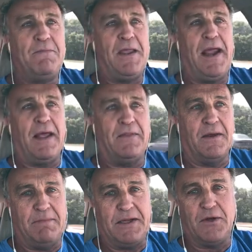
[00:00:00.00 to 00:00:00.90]
and
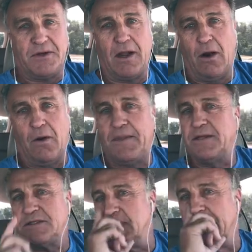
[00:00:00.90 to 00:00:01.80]
then be good to go and
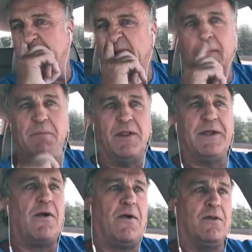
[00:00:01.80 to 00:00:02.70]
then just live a completely
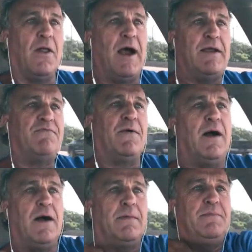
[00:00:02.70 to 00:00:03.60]
carnal life,
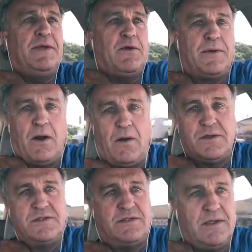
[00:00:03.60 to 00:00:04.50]
uh, um,
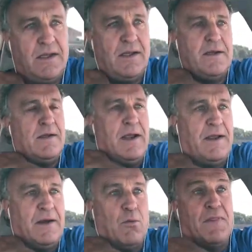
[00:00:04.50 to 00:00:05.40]
regardless
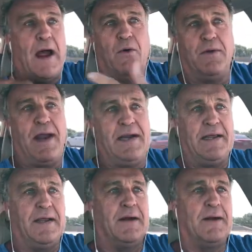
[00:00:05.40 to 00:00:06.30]
and, and without
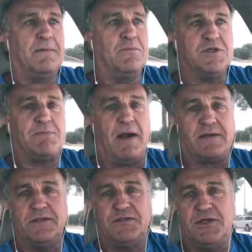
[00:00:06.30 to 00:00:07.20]
any um, respect
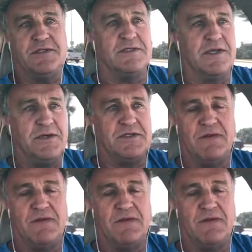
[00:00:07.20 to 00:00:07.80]
to Jesus and his